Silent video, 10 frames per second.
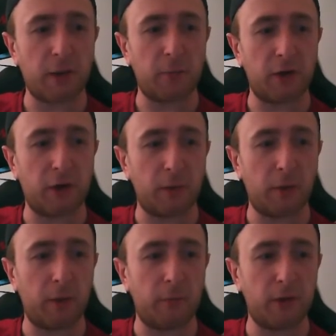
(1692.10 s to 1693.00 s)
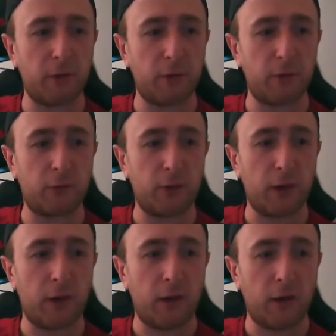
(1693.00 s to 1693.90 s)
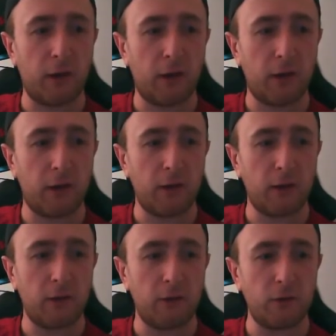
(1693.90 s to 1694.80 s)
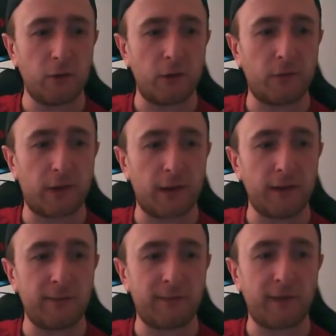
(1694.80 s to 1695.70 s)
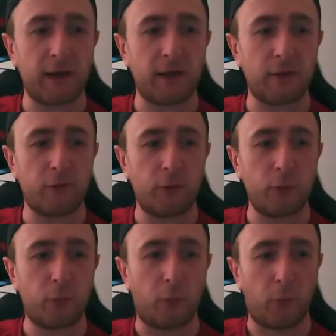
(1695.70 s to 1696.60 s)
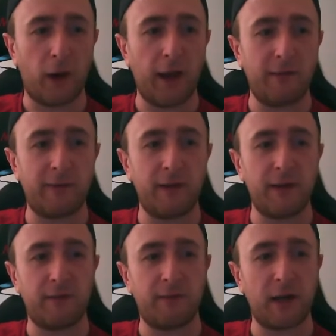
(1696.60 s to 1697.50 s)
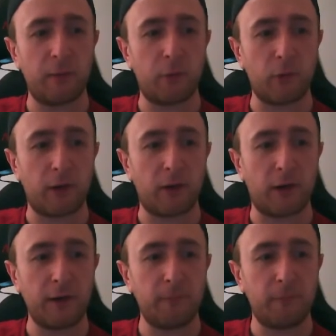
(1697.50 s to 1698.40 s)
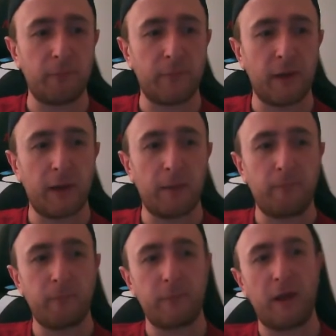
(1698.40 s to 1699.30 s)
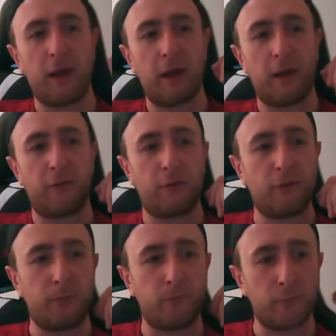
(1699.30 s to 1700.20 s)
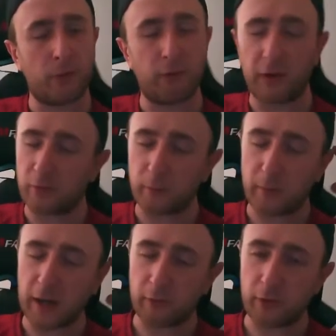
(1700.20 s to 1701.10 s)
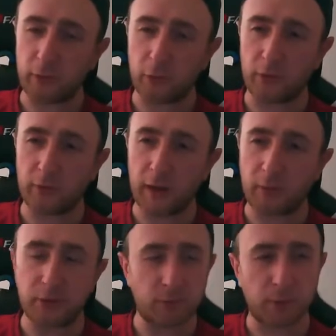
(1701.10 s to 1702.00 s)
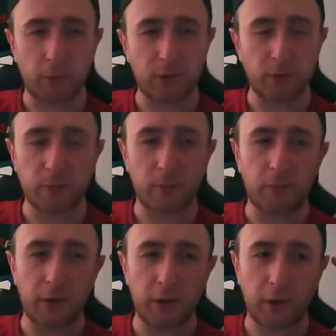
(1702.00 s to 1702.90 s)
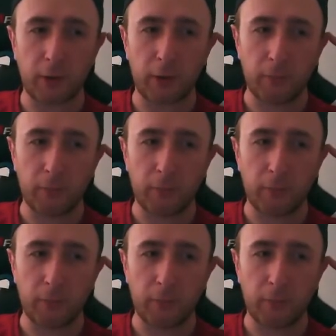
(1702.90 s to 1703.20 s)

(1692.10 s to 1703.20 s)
be a nightmare because you're a slave to whatever is available online. And obviously there's some background noise there, which is probably just from the video.